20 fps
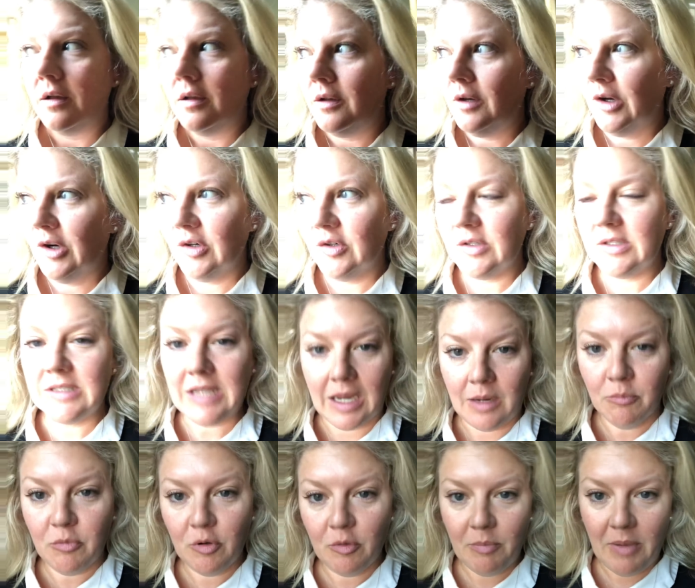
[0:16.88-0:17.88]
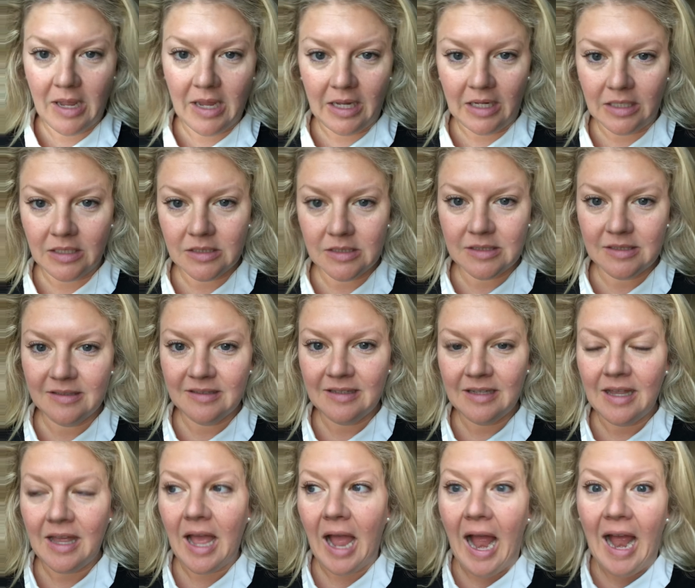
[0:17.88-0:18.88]
your sample paint,
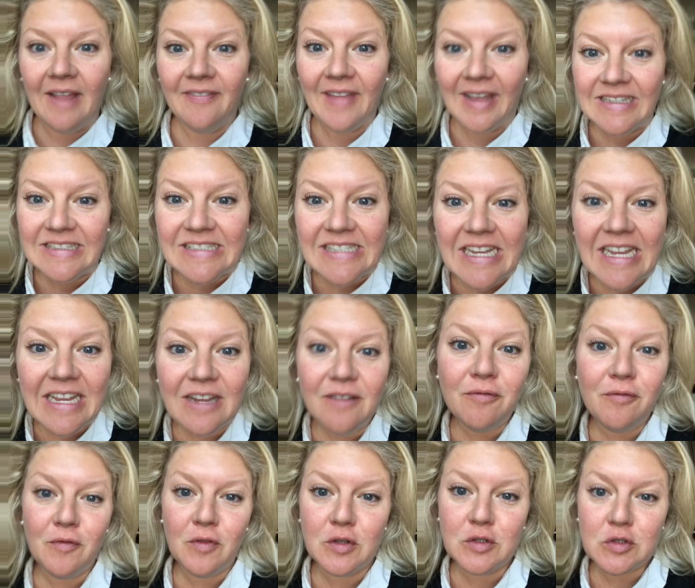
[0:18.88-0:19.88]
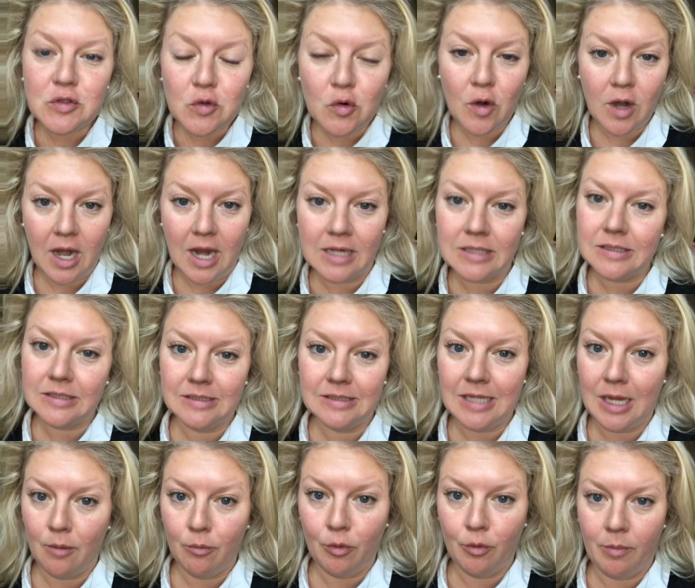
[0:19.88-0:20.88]
and that's if the store has a
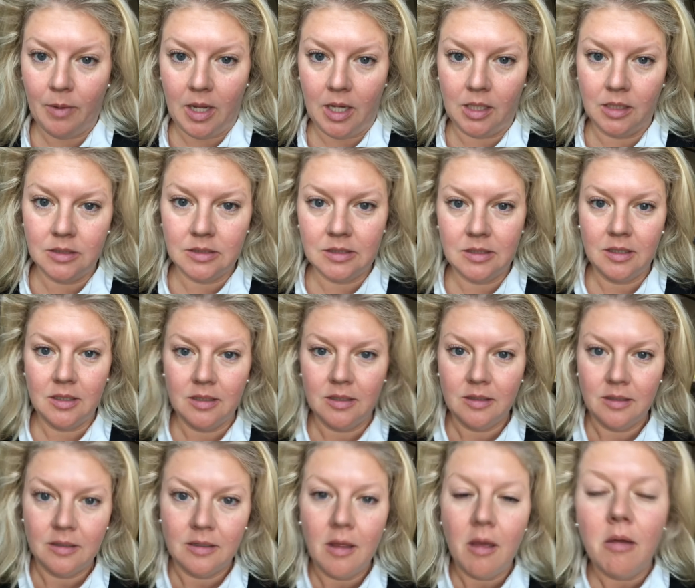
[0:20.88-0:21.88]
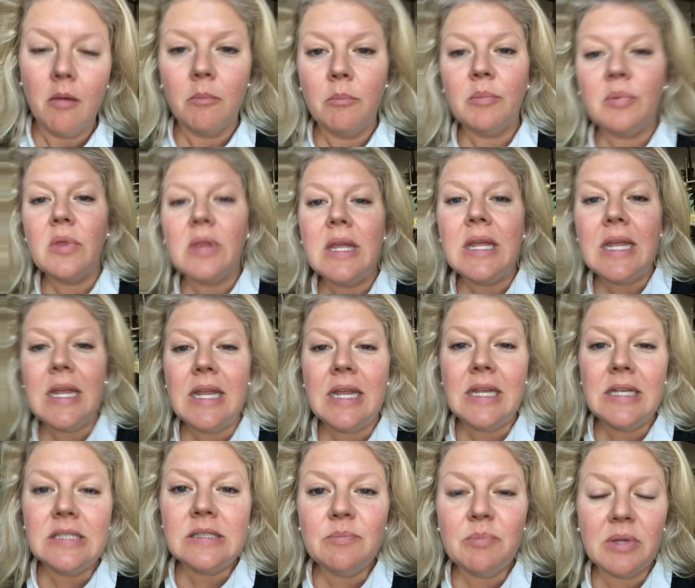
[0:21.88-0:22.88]
sample paint,
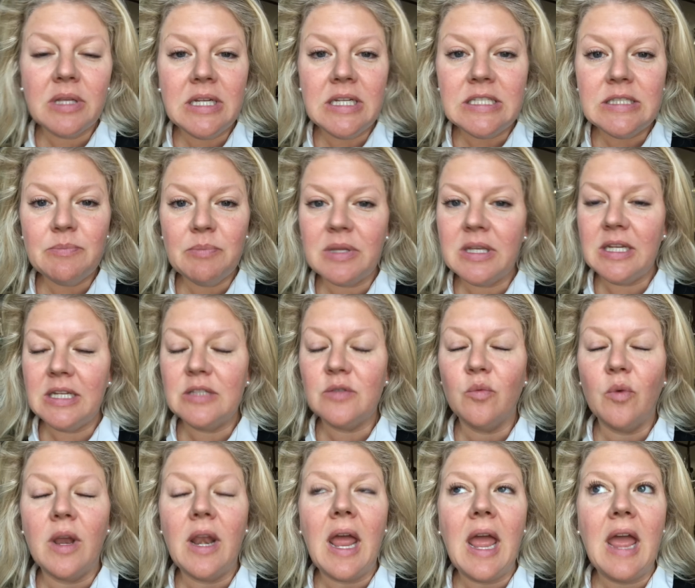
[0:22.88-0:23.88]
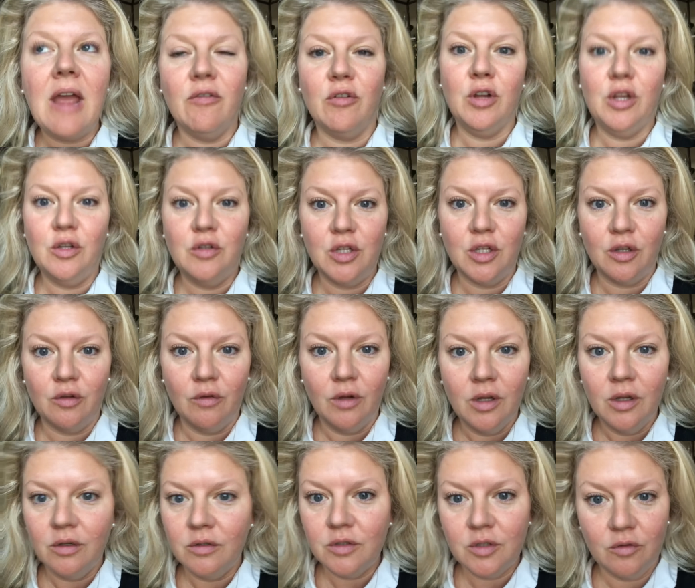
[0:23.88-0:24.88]
please, please, please, whatever you do,
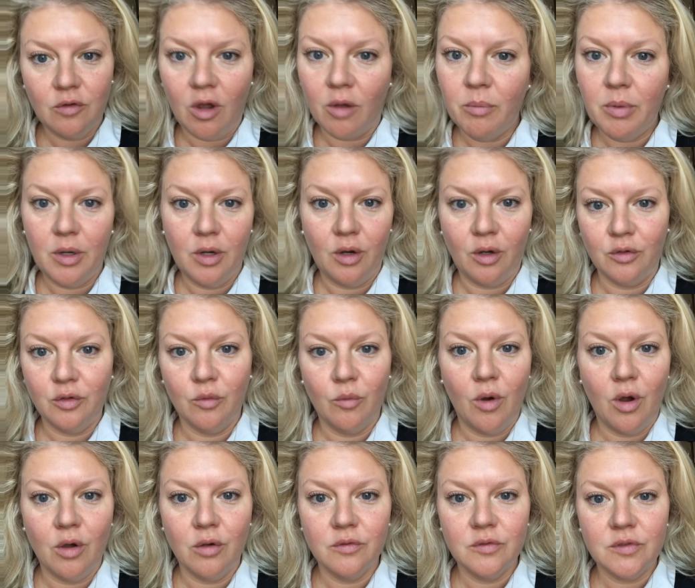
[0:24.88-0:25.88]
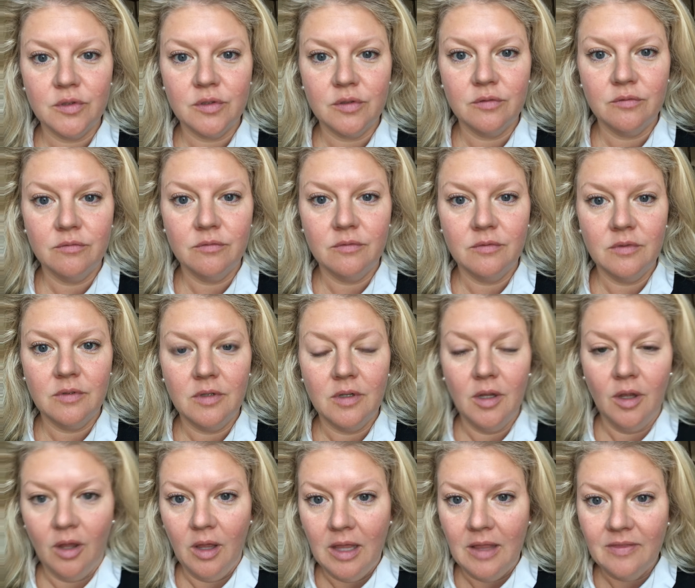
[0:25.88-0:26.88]
do not put it on your walls.
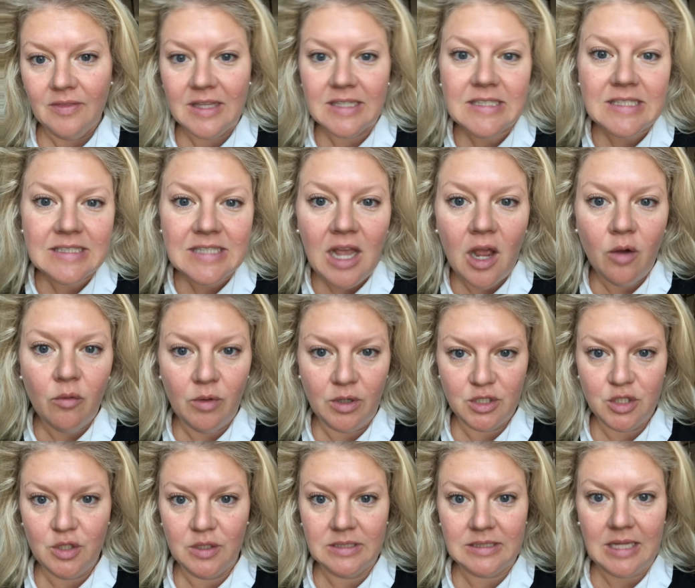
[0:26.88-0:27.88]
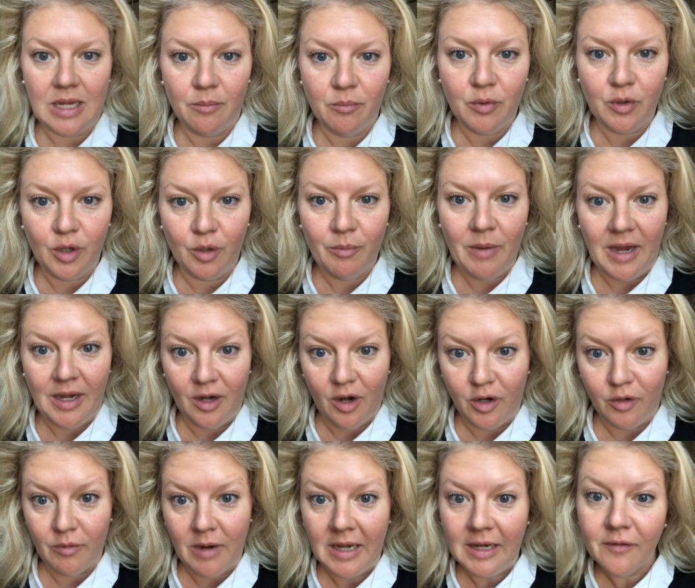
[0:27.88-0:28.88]
This is how I want you to sample your paint. Are
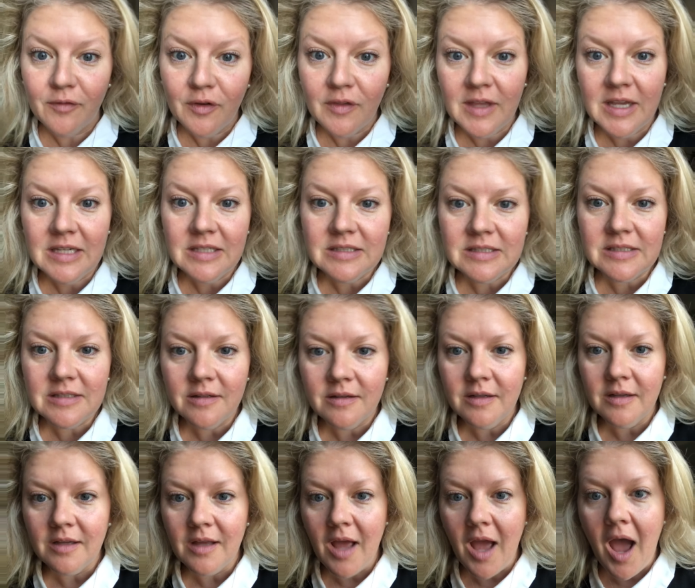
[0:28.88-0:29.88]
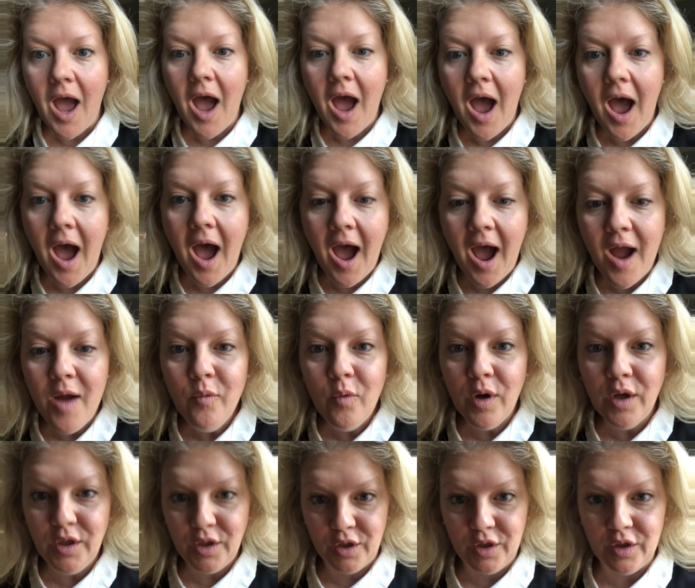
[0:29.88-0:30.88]
you ready for this? I
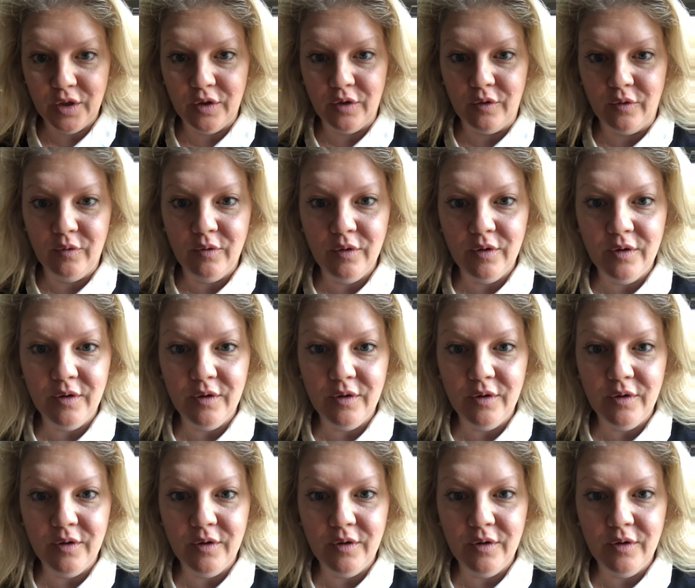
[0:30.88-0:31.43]
want you